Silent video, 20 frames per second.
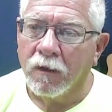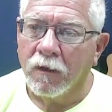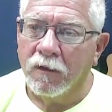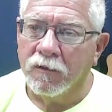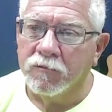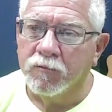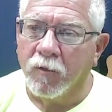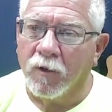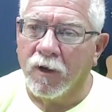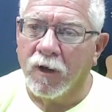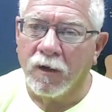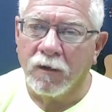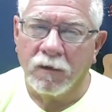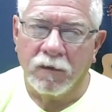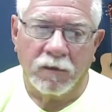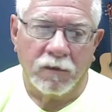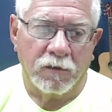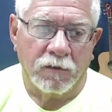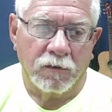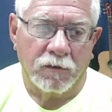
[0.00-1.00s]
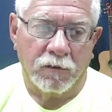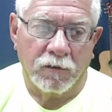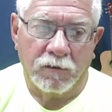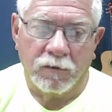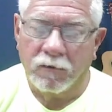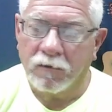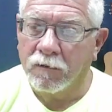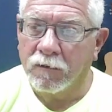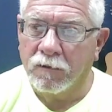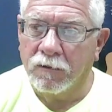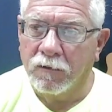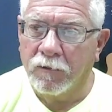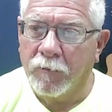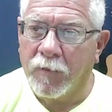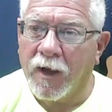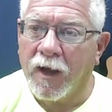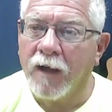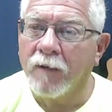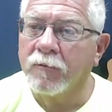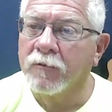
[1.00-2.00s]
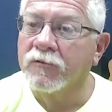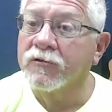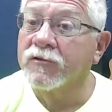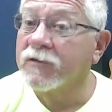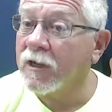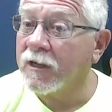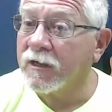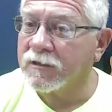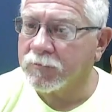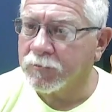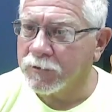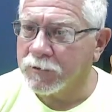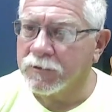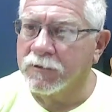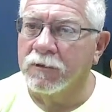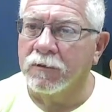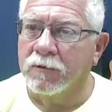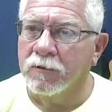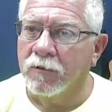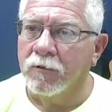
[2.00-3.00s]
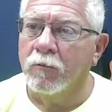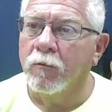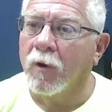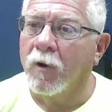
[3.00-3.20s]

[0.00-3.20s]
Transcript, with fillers: is what the Bible says we should do,